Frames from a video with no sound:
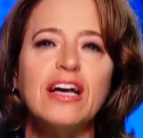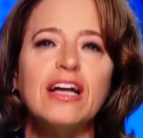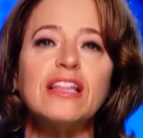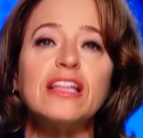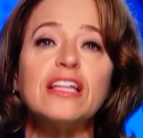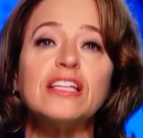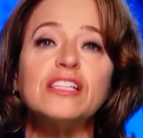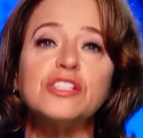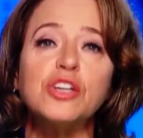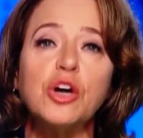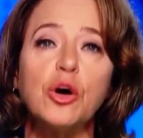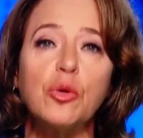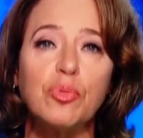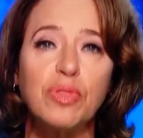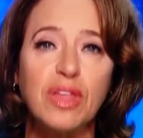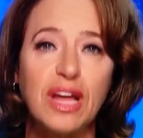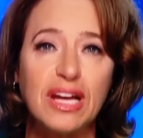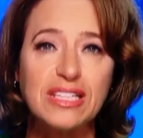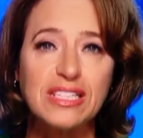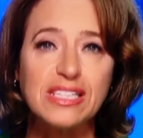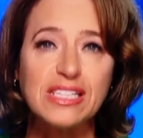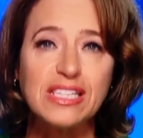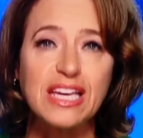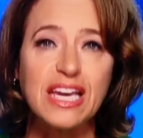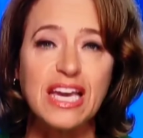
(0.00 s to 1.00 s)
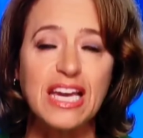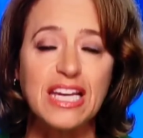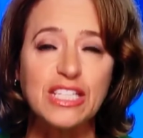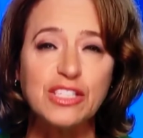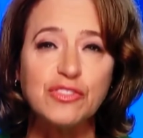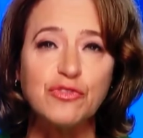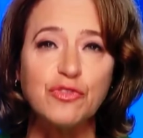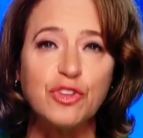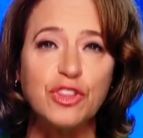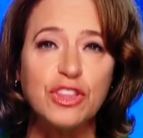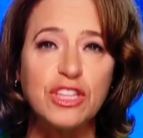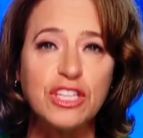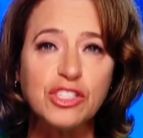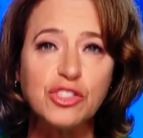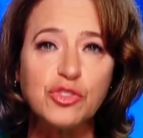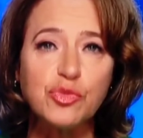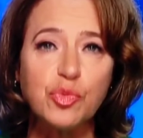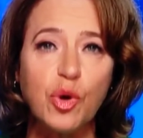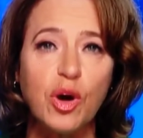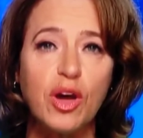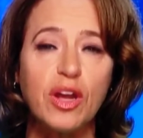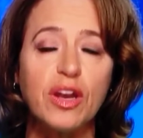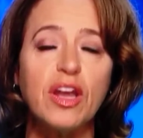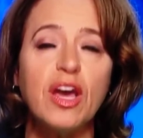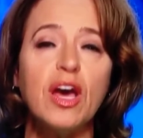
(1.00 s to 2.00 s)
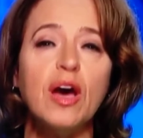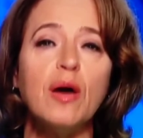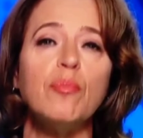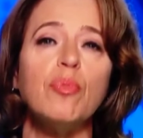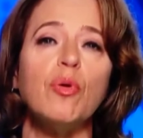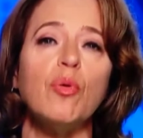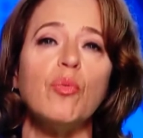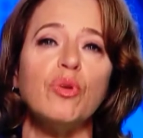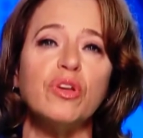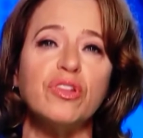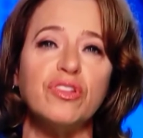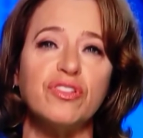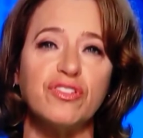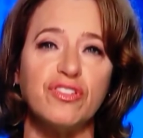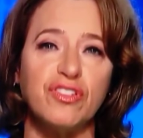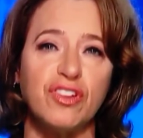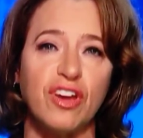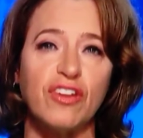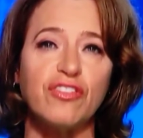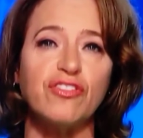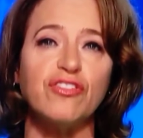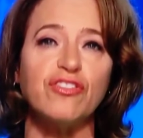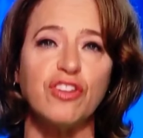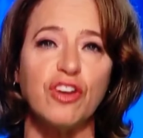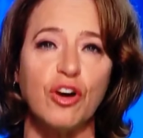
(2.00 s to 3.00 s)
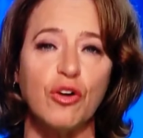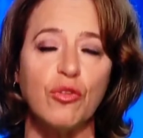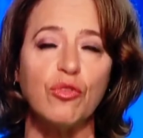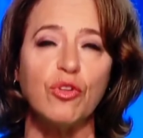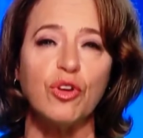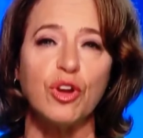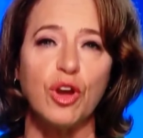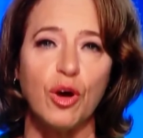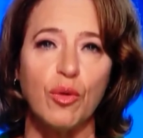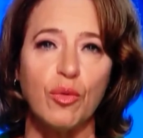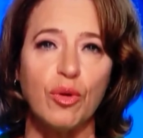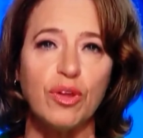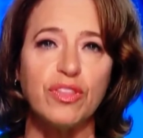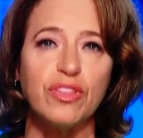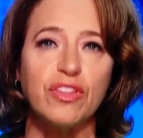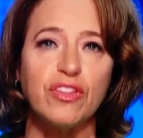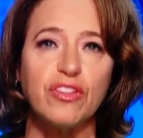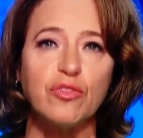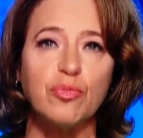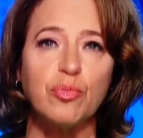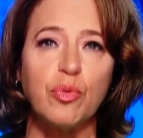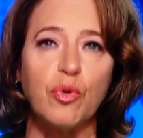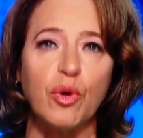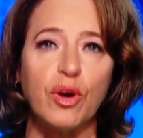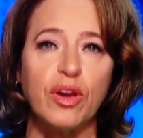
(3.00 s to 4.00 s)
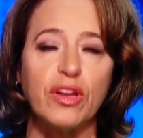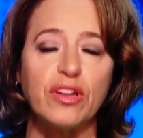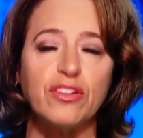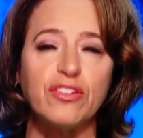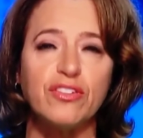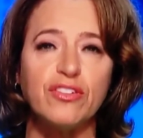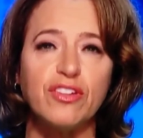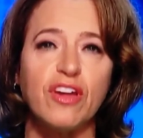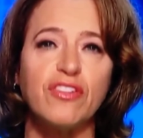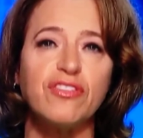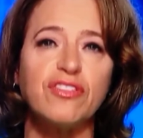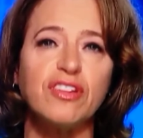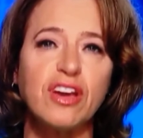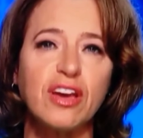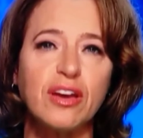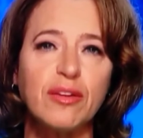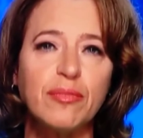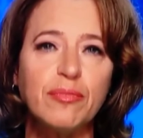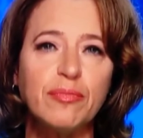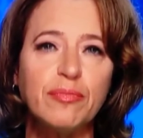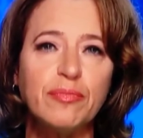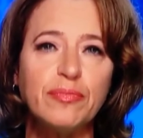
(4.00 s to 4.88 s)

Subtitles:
Let's hope that's the case for this one, but we just don't know at this point. Jessica?